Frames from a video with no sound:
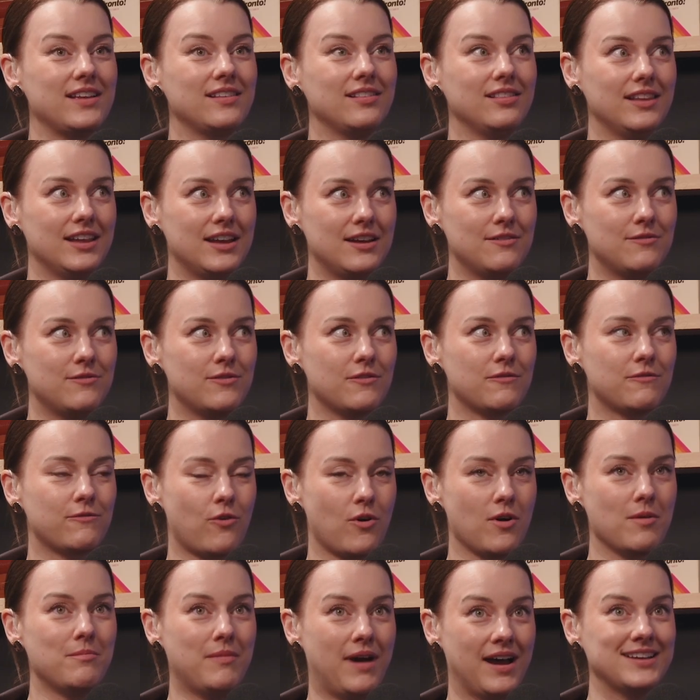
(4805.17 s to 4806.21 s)
live
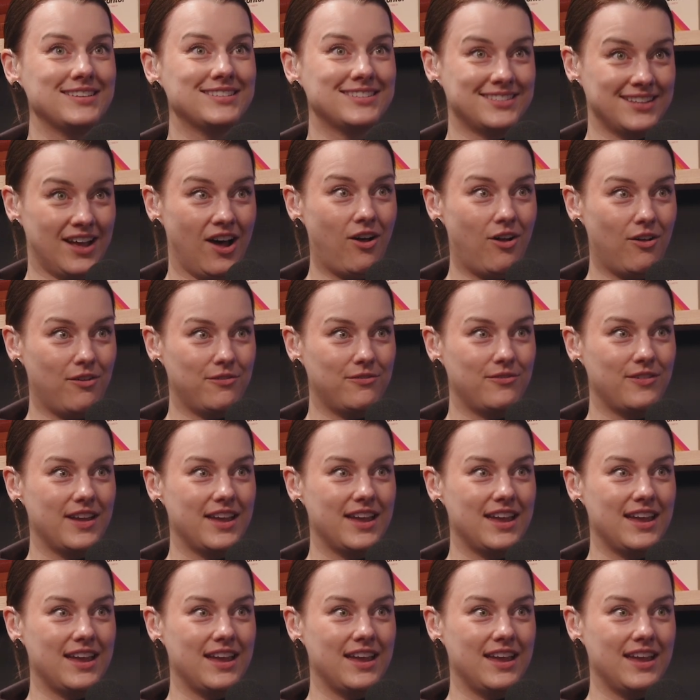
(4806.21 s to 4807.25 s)
for myself
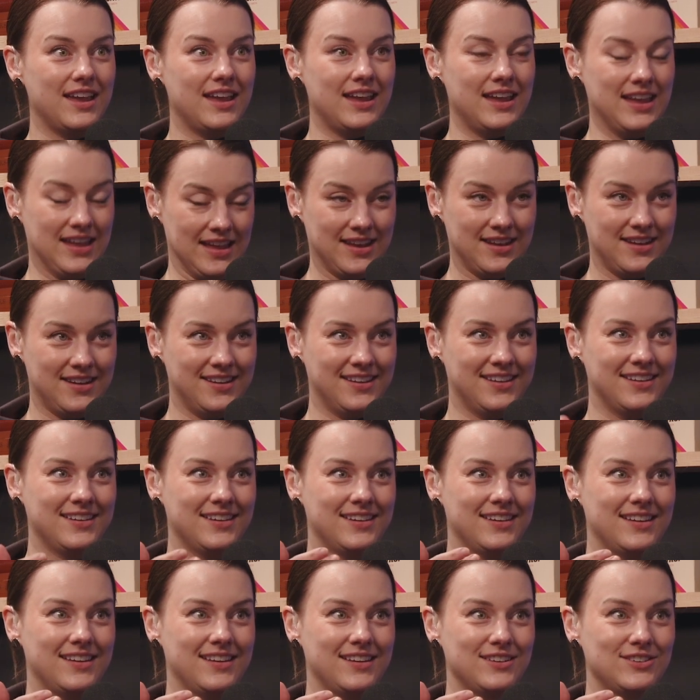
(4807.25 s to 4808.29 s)
in
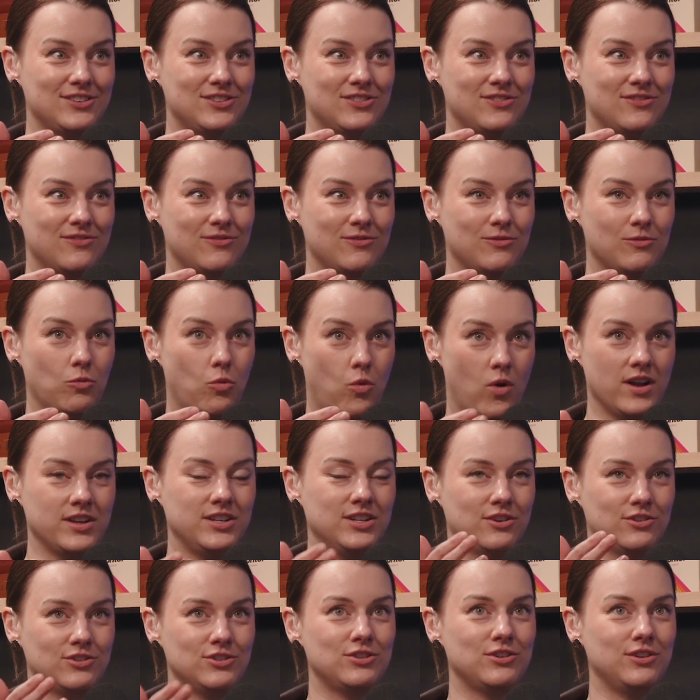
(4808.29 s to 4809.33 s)
1 year,
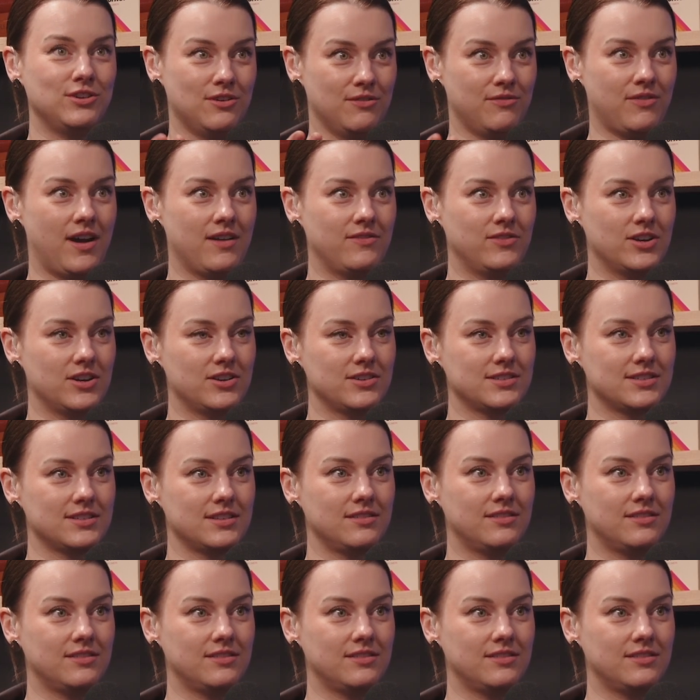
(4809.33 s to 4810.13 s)
2 year, 5 years.